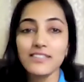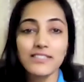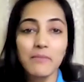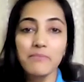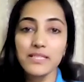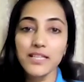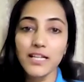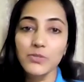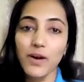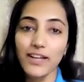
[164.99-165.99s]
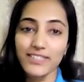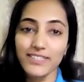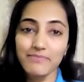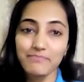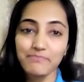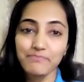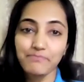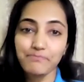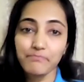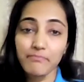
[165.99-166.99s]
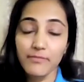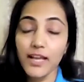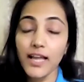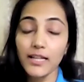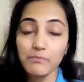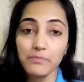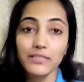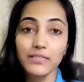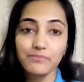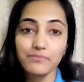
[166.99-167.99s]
the same mistake twice. Help me.